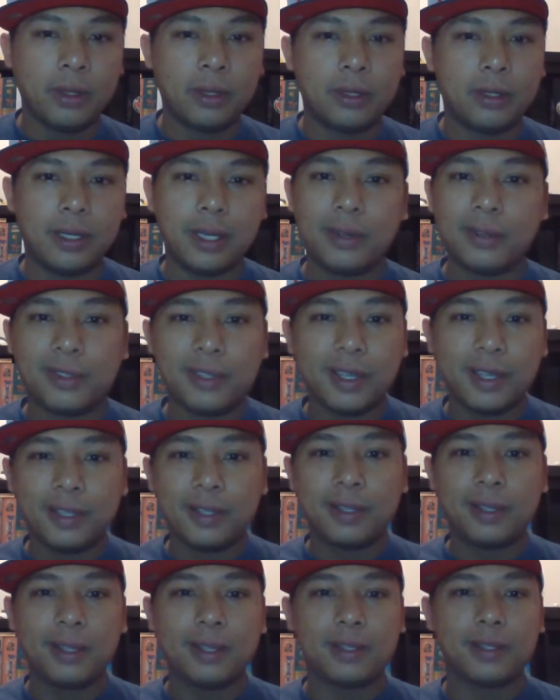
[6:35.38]
Downsides
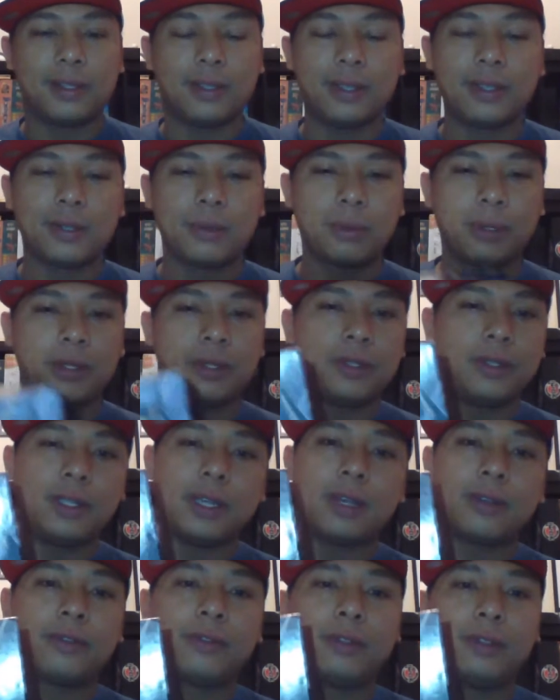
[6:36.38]
of this one,
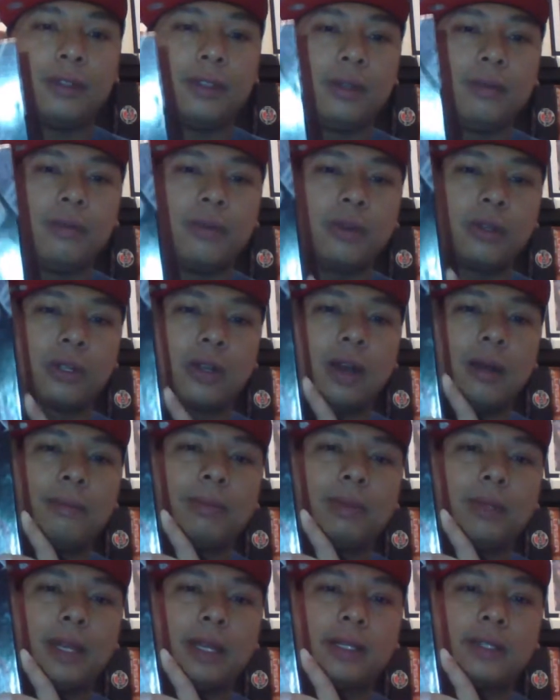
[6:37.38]
definitely more
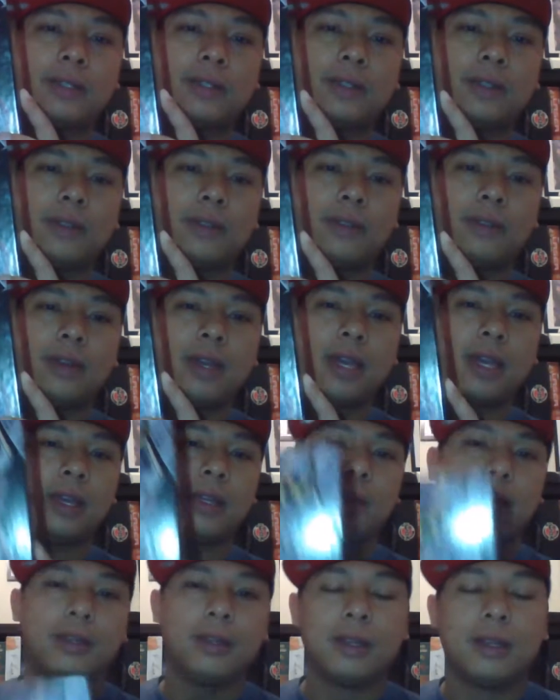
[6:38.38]
complex
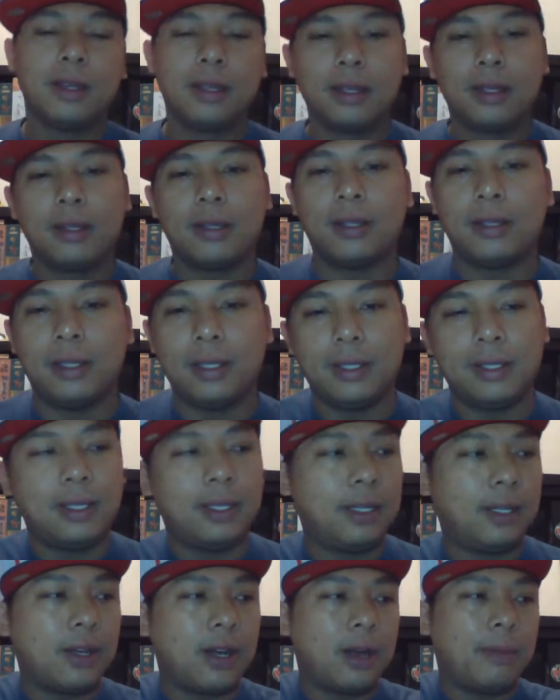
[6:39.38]
than the
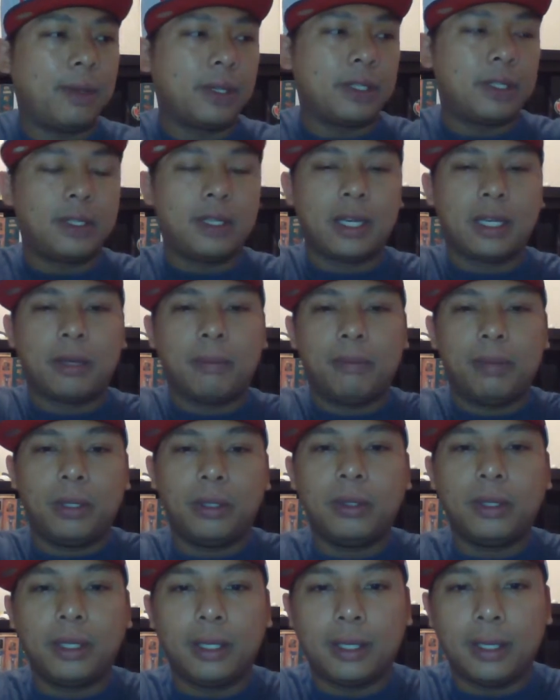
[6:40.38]
DC Comics deck
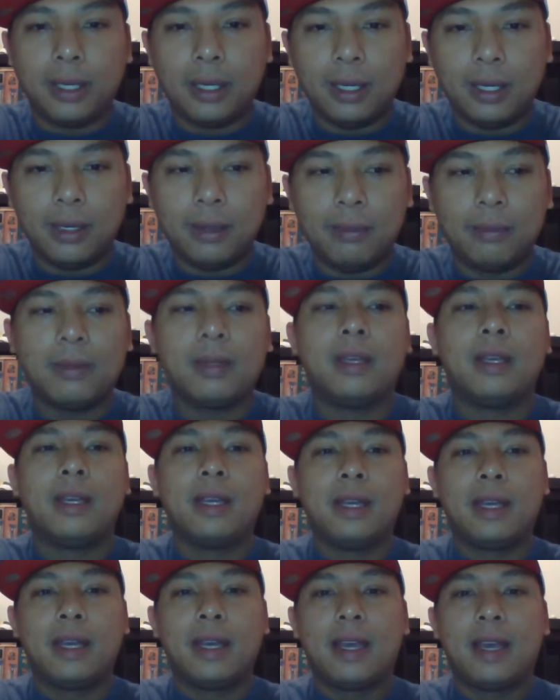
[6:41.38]
building game.
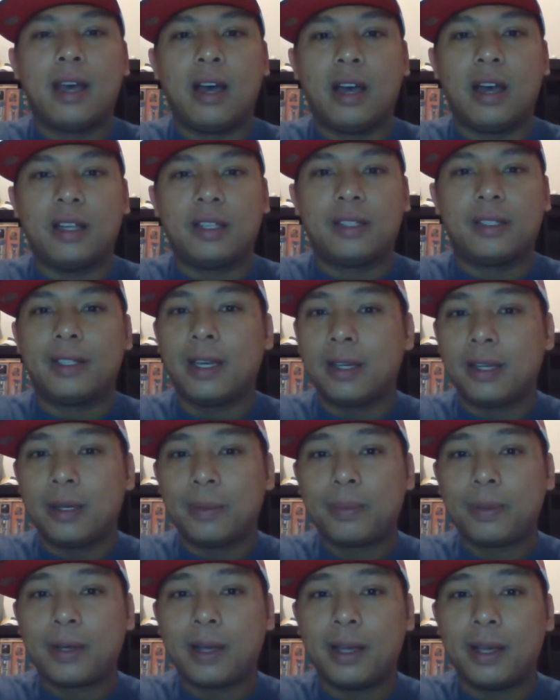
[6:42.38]

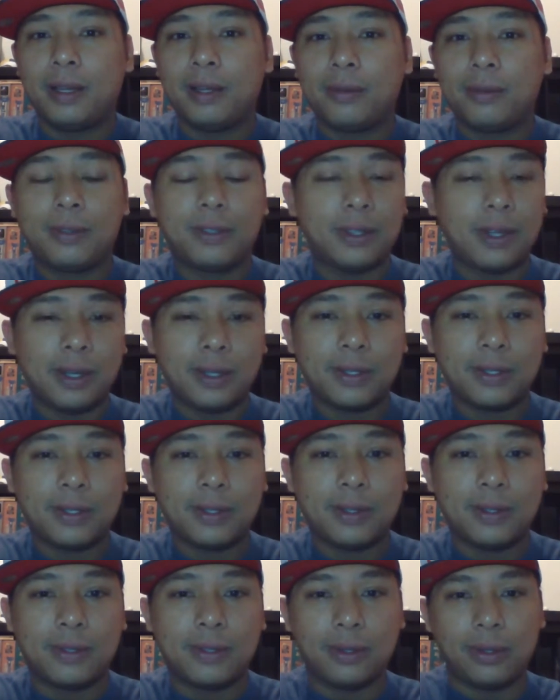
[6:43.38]
Setup kind of
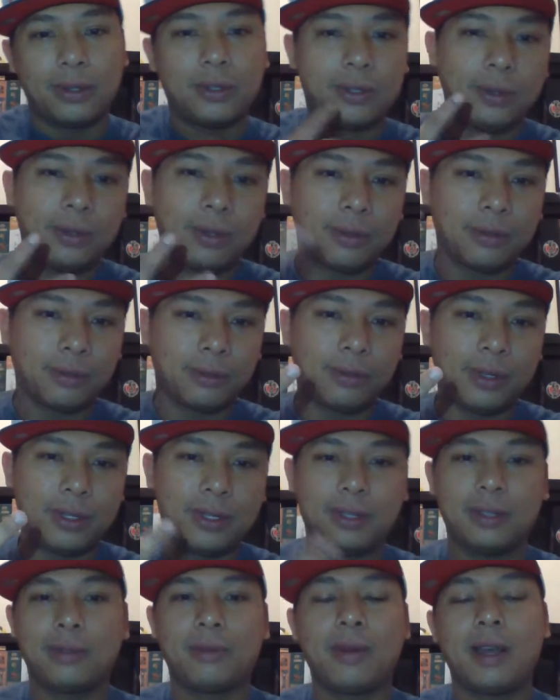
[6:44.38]
sucks, so there's two different
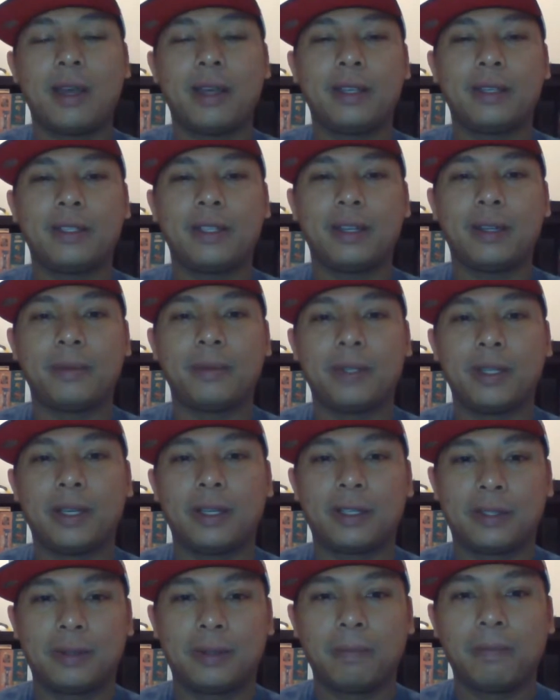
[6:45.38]
reasons why setup
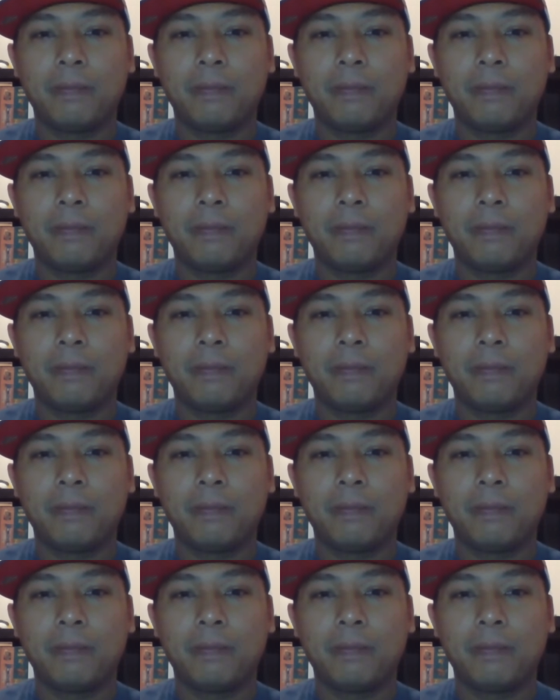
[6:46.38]
sucks.